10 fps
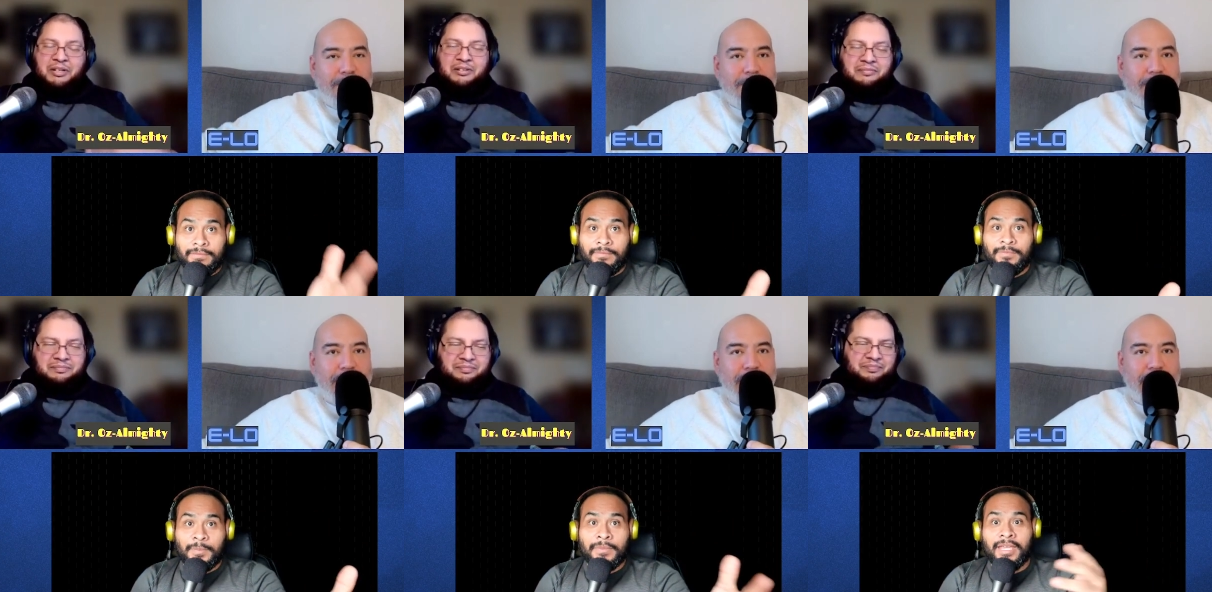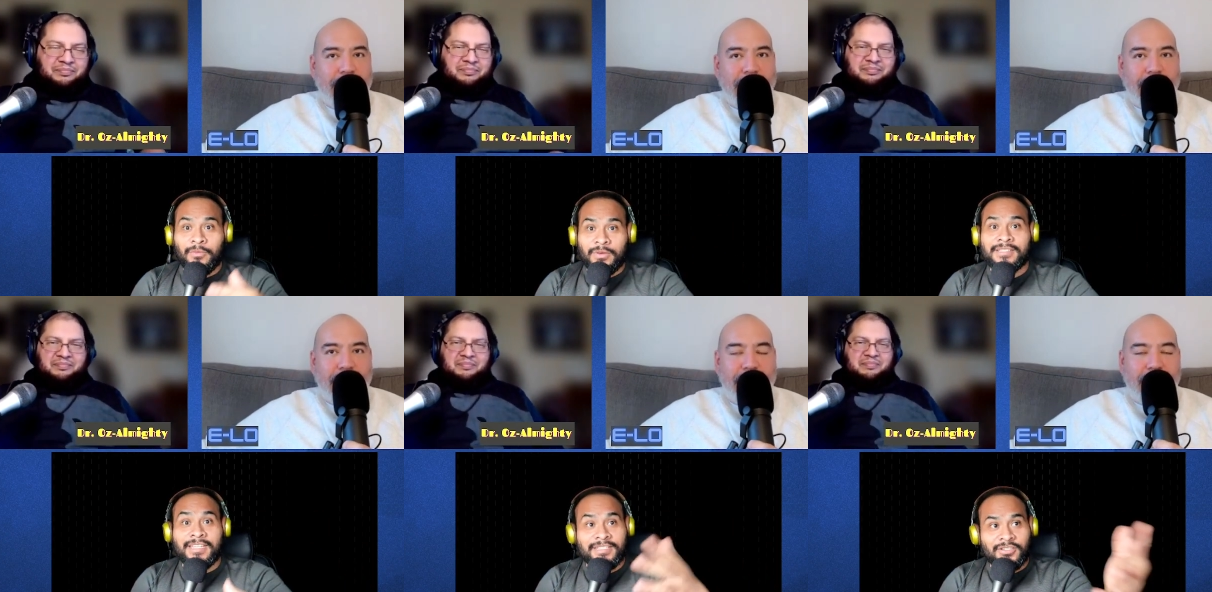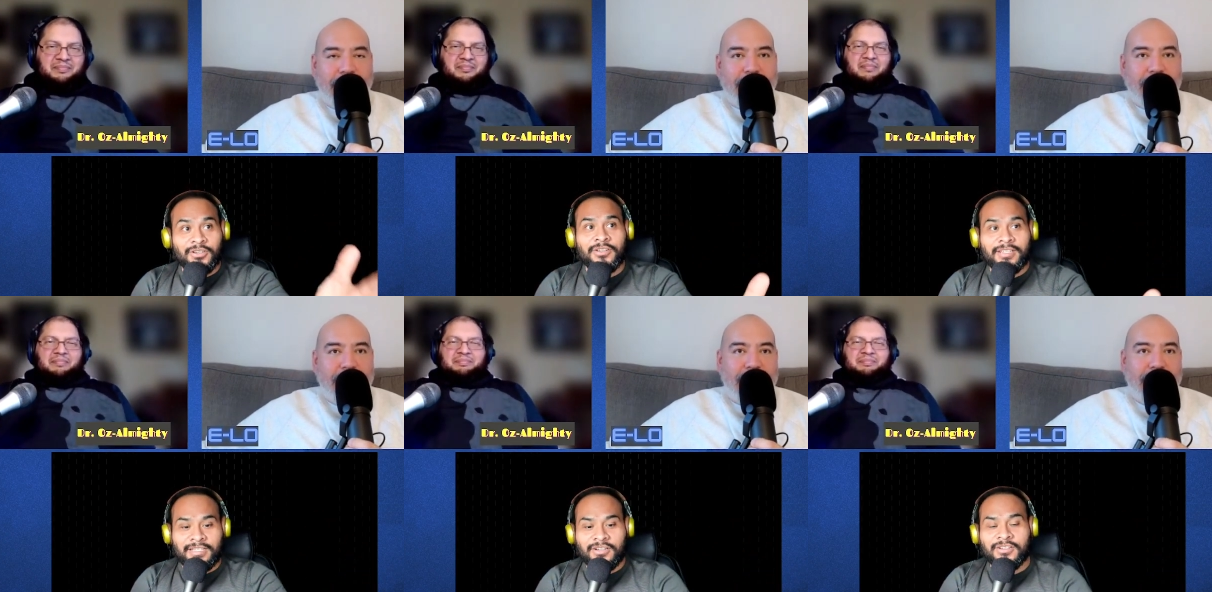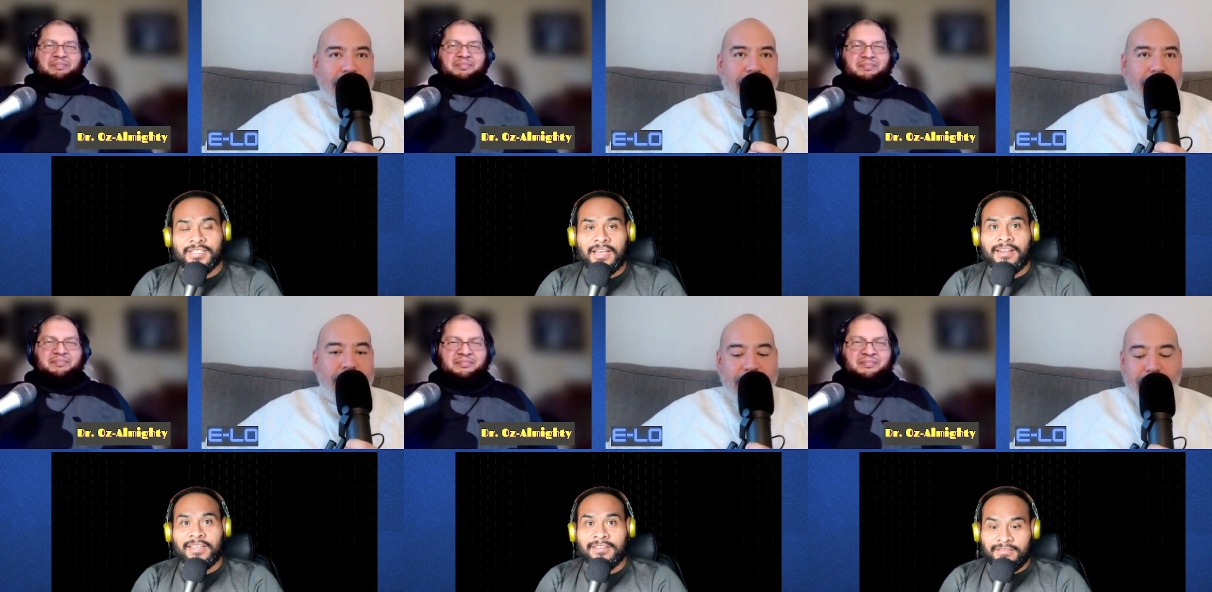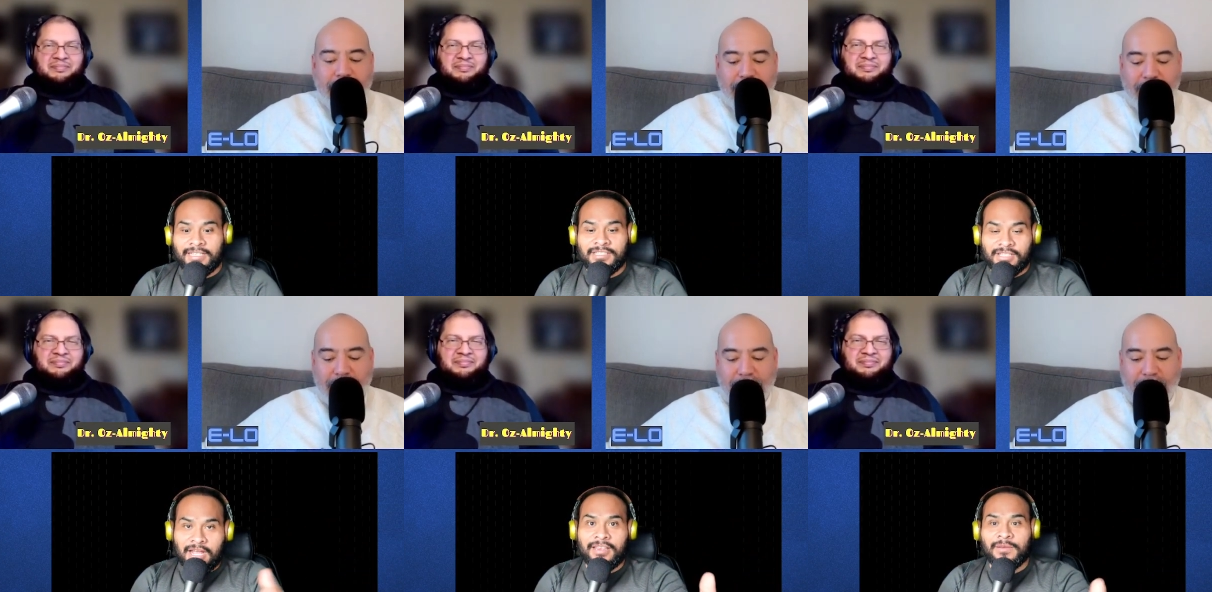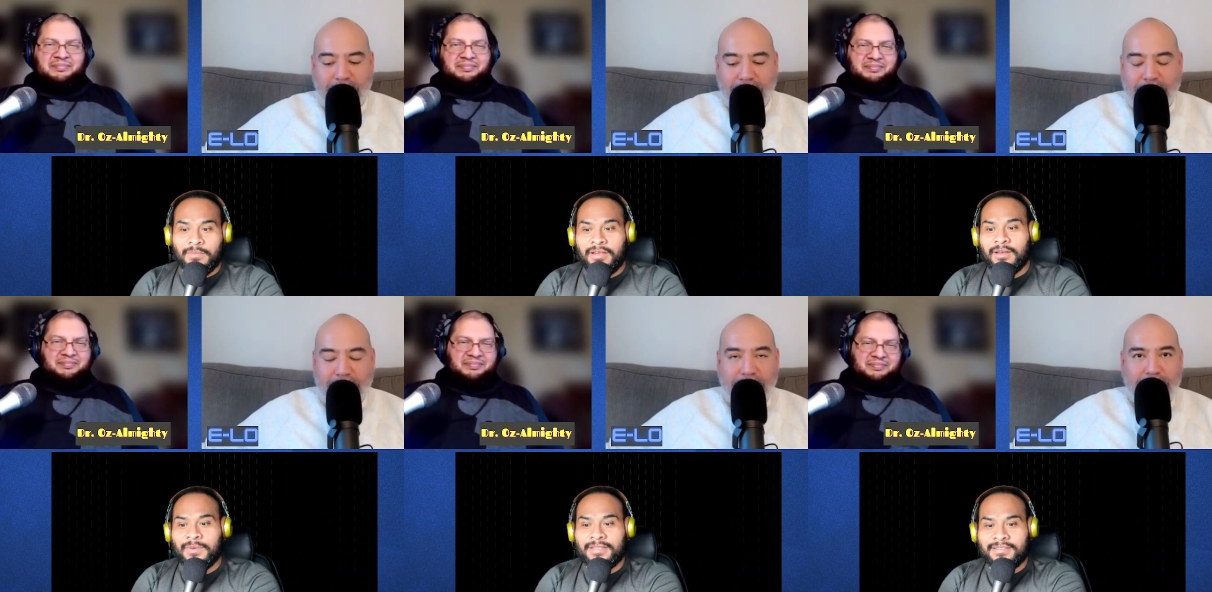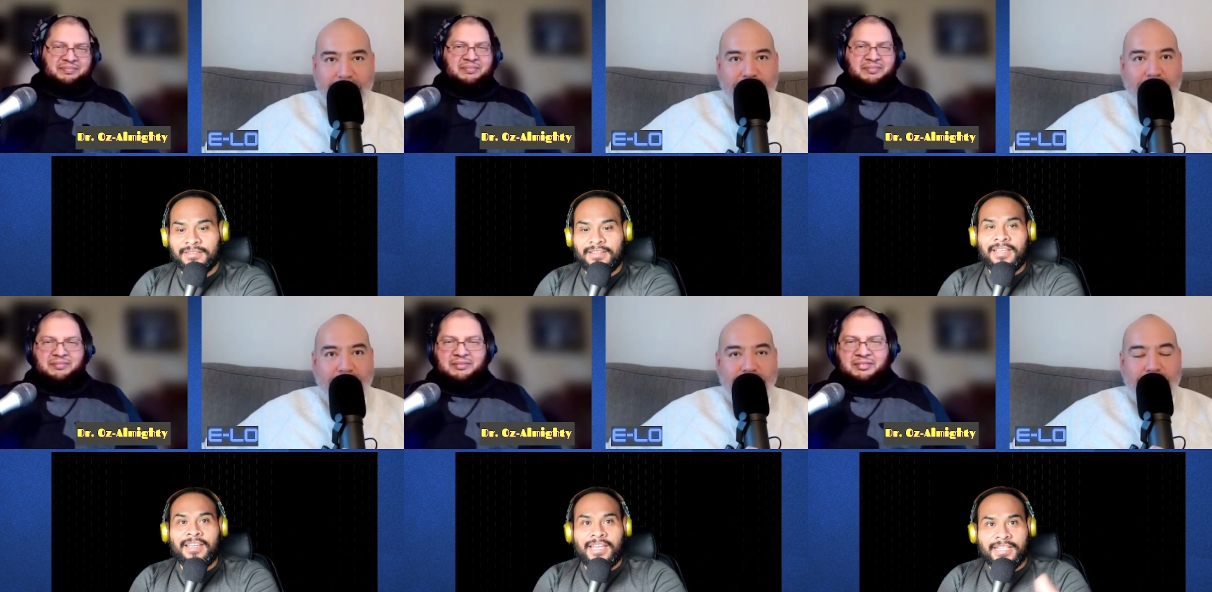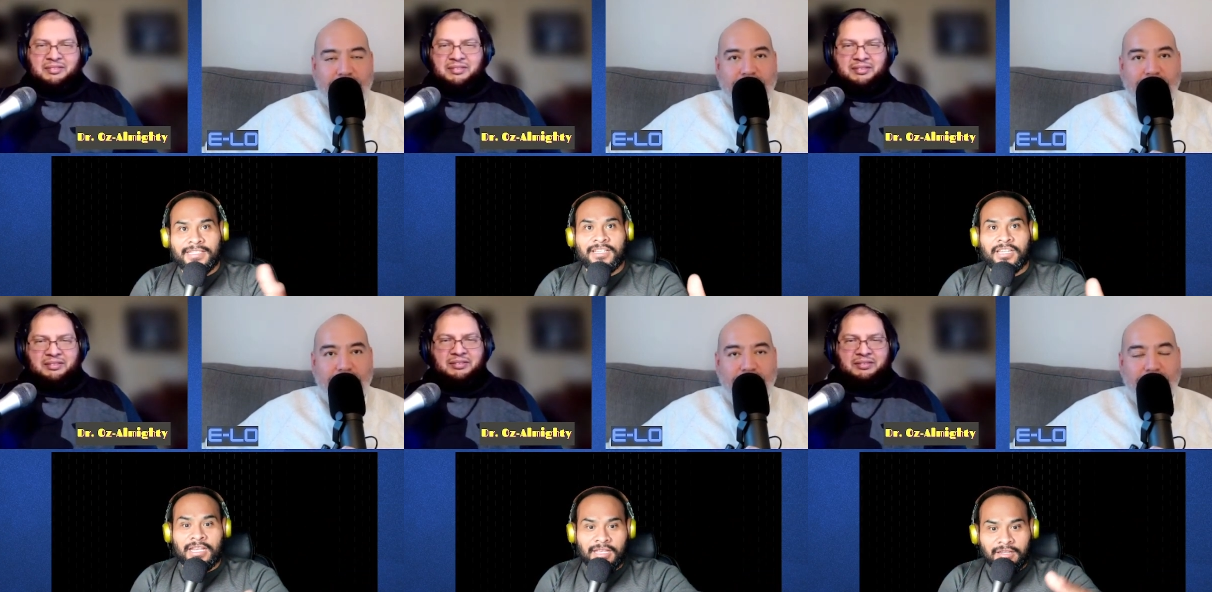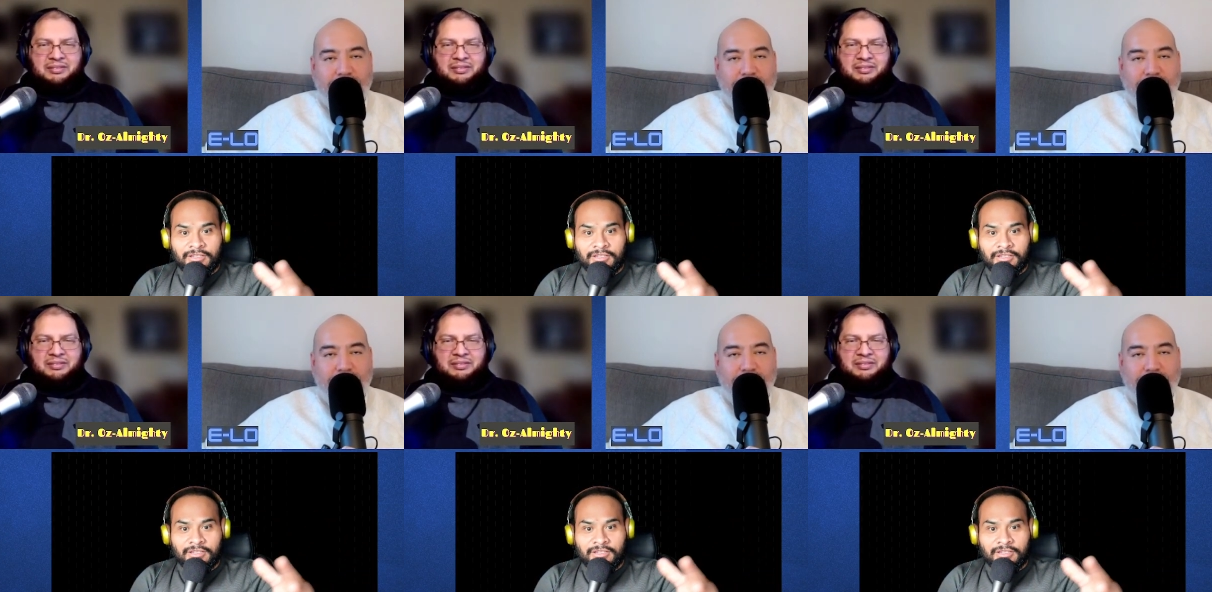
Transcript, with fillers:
Speaker 1: here. It was it turned it turns out like it's not the mom. It's it's actually and then